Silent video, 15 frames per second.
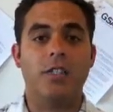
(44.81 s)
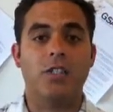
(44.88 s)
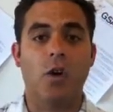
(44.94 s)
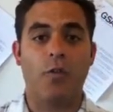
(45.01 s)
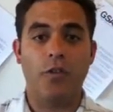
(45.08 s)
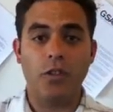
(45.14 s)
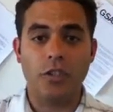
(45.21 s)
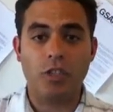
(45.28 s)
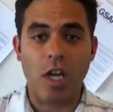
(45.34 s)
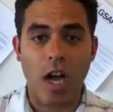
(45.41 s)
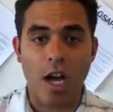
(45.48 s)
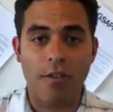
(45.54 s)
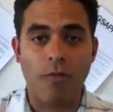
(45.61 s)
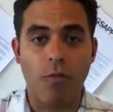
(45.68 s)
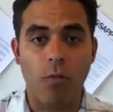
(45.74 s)
so first
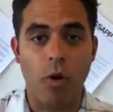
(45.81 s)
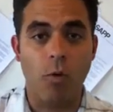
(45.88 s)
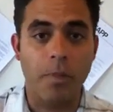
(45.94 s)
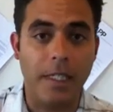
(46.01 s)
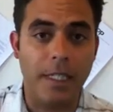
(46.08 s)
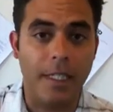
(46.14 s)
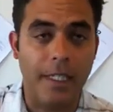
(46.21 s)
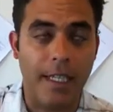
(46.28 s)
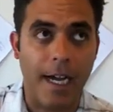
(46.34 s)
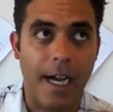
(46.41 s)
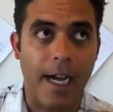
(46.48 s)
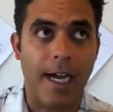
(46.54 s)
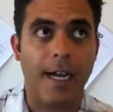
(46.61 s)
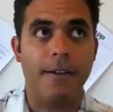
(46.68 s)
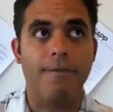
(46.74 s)
off, we'll be
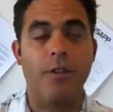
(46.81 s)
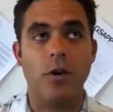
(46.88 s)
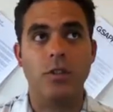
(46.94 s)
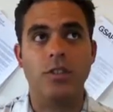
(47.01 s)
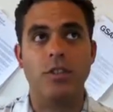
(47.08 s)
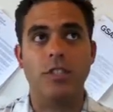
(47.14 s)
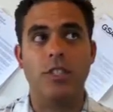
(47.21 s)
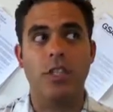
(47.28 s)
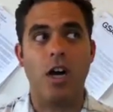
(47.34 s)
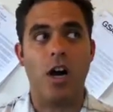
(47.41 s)
focusing